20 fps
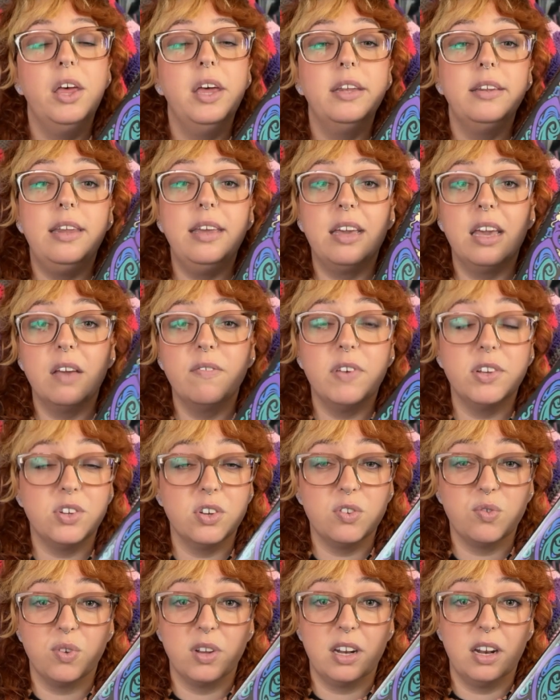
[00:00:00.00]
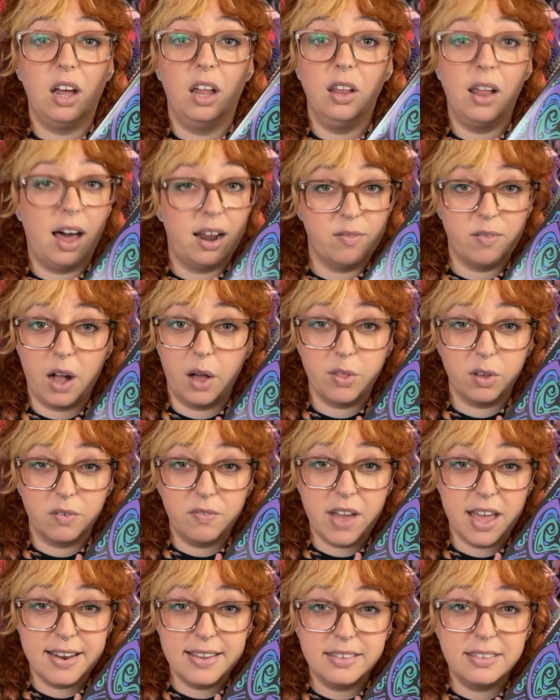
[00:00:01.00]
T. Kingfisher's written a lot of other
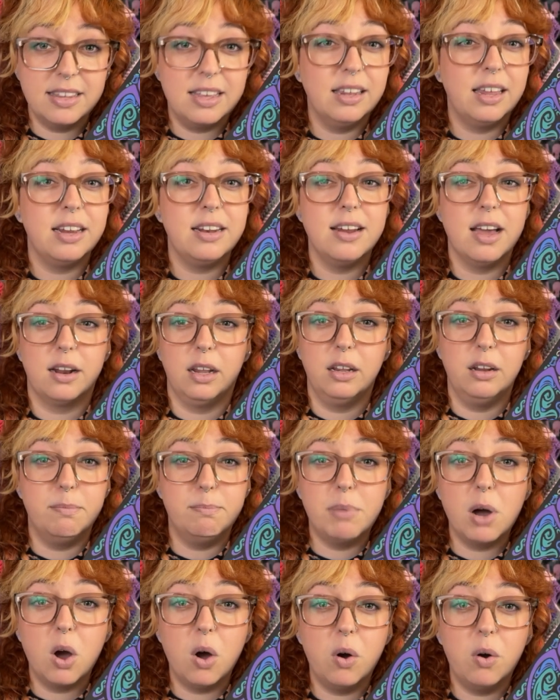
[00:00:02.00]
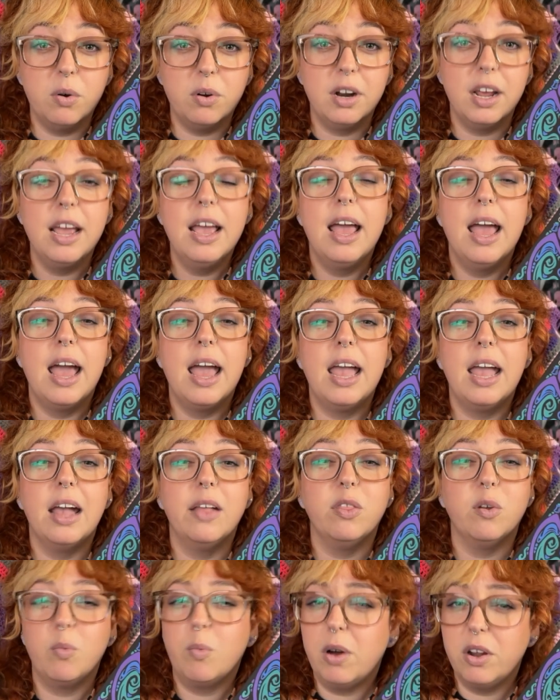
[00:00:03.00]
fantasy like Nettle and Bone and
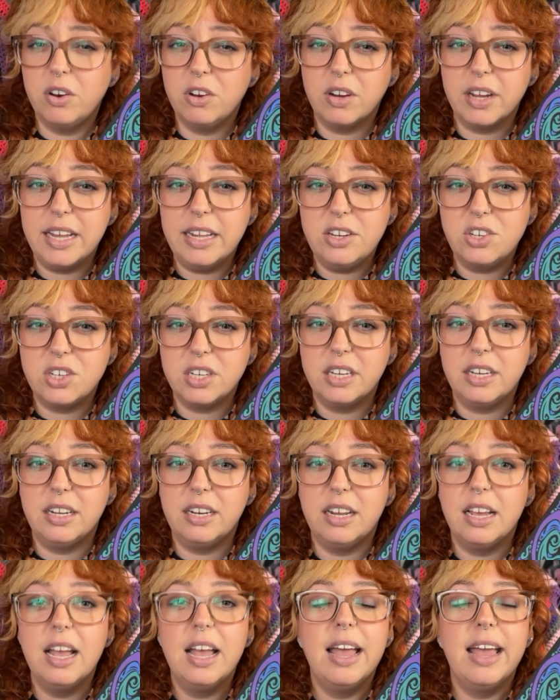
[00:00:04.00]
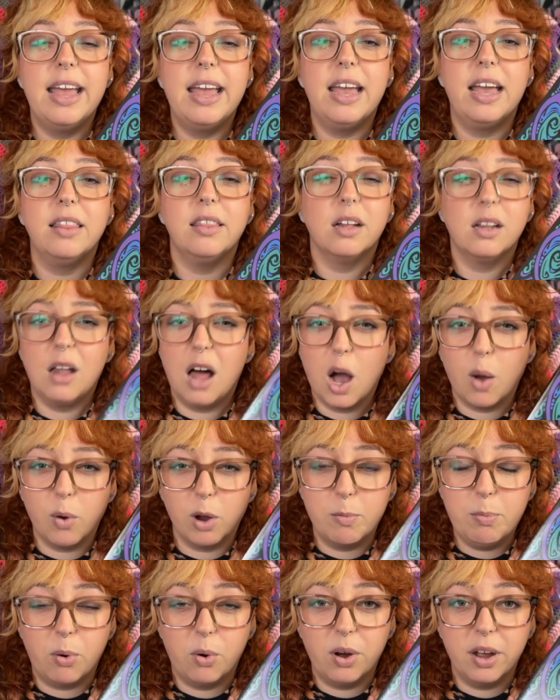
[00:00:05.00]
The Wonder Engine and The
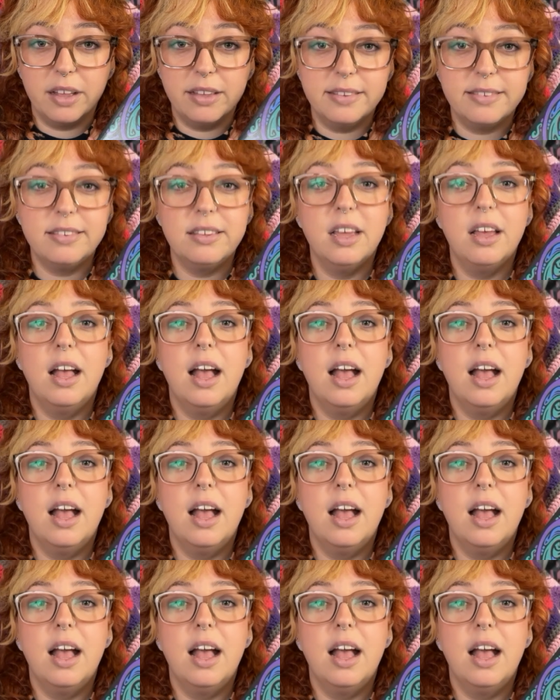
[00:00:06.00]
Clockwork Boys.